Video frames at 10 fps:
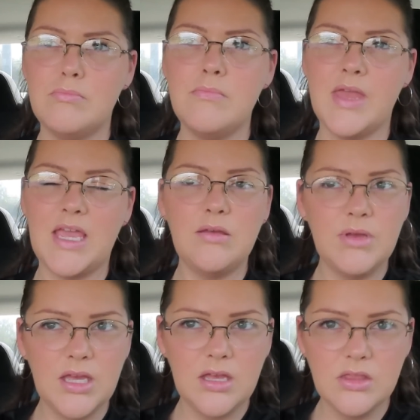
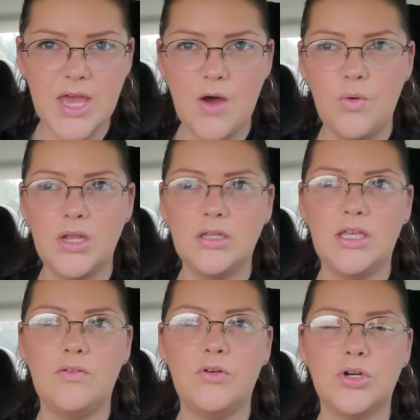maybe that would
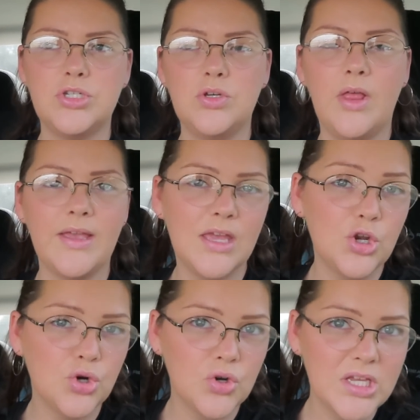leave her to like
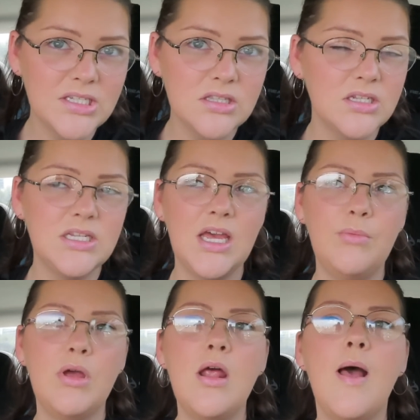increase the
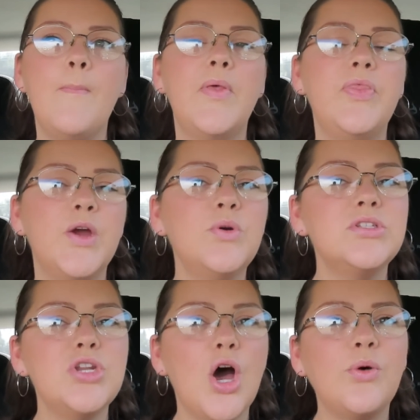tip, but there
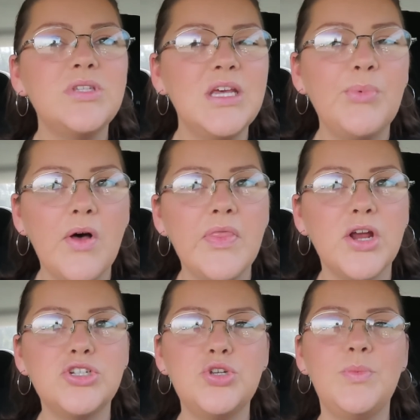was no tip on
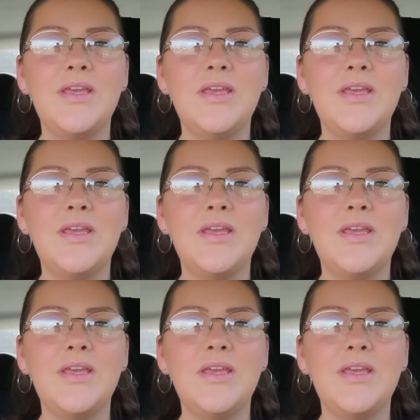there to